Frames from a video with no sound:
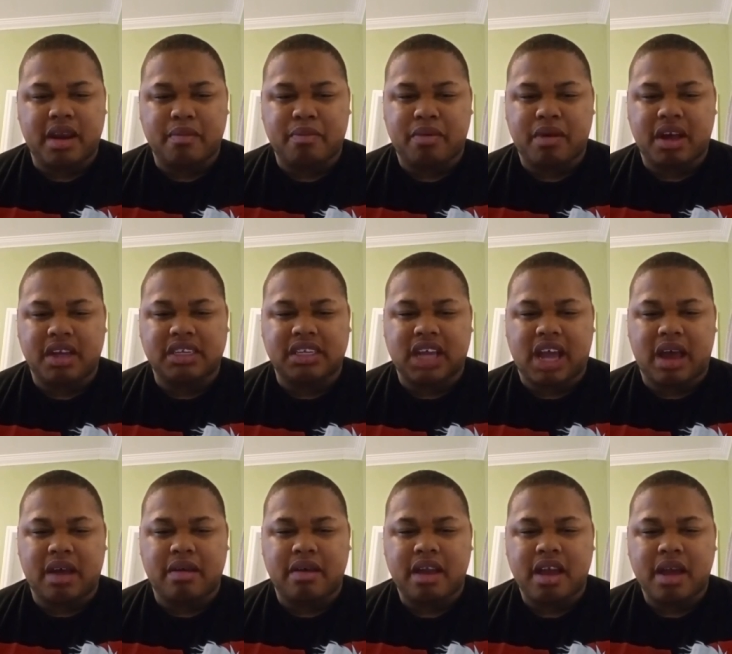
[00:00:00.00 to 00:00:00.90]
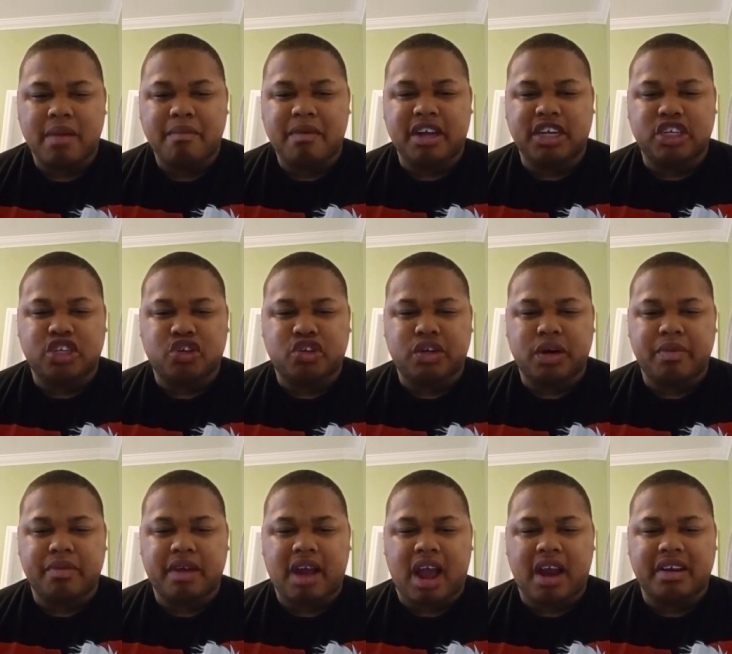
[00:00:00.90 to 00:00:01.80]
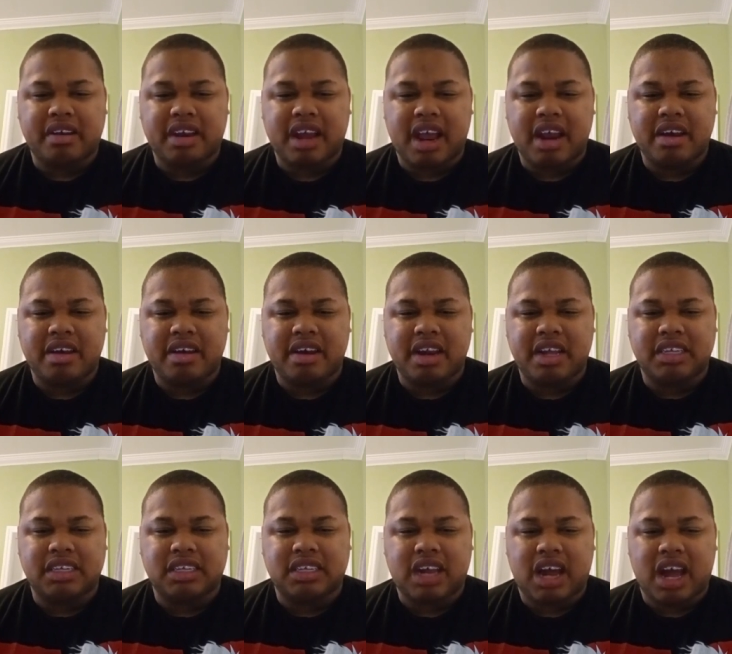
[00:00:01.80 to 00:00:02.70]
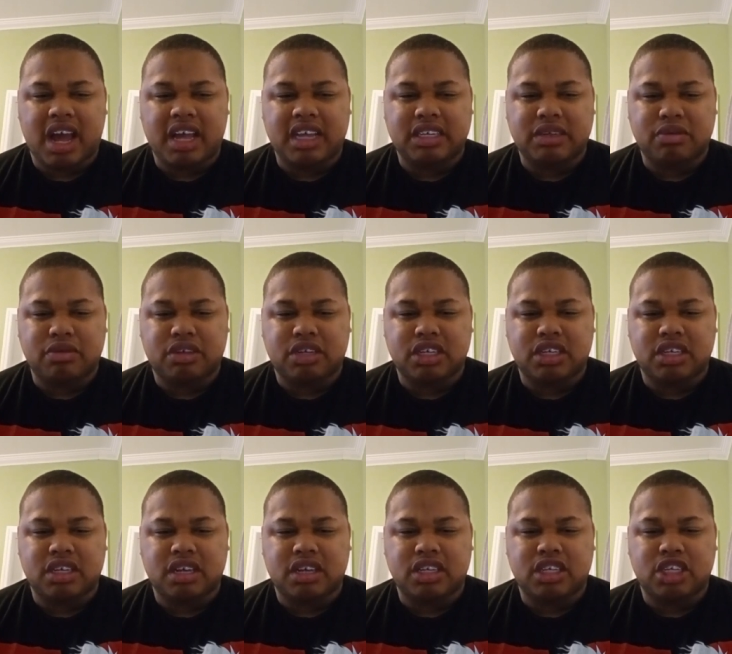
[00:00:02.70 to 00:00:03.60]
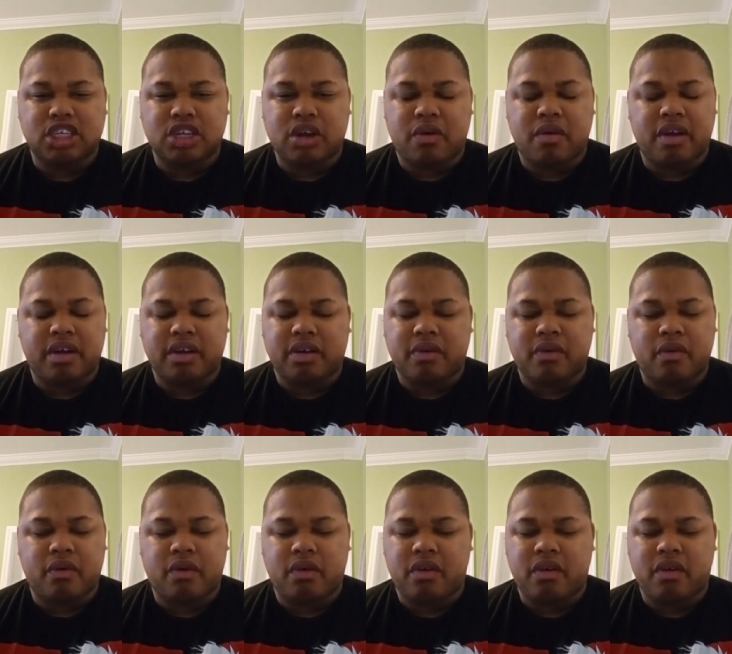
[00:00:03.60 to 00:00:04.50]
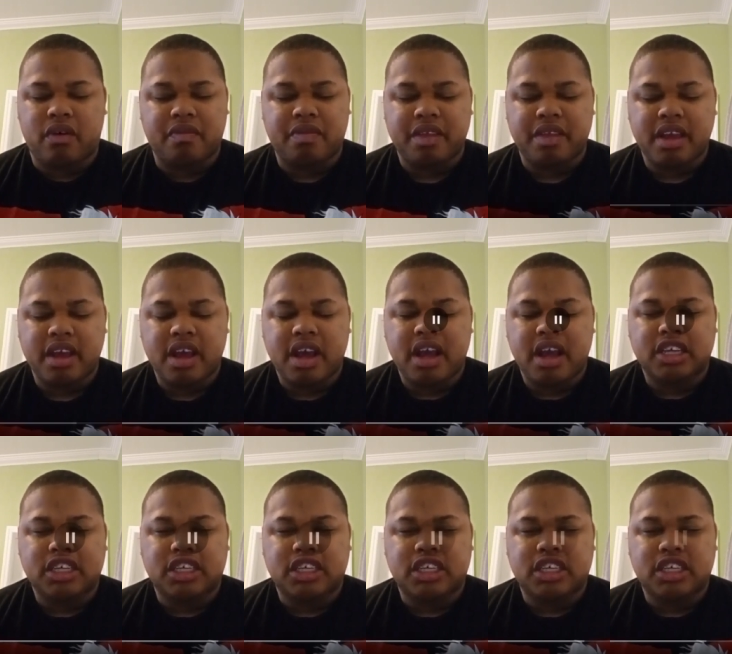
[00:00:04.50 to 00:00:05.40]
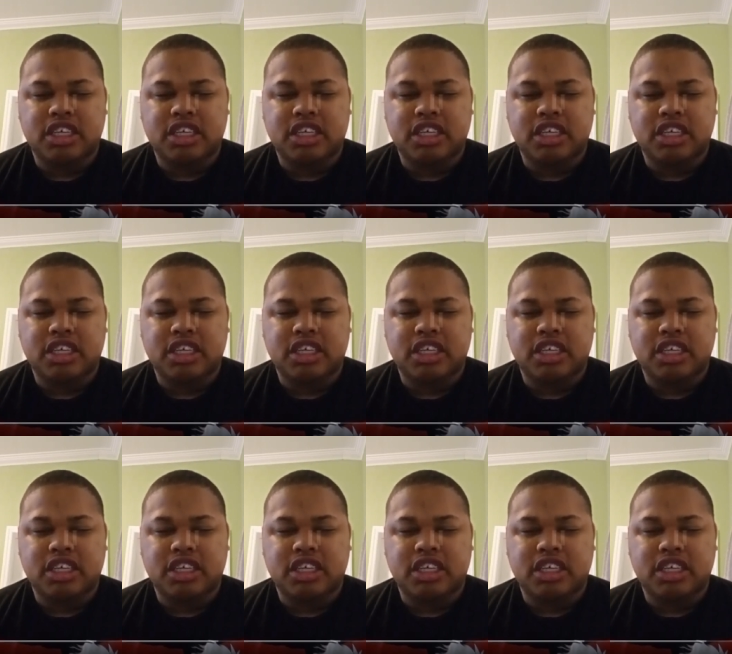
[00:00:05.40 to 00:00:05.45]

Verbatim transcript: And plus, I, my stream got 10 dislikes, which is so uncool. So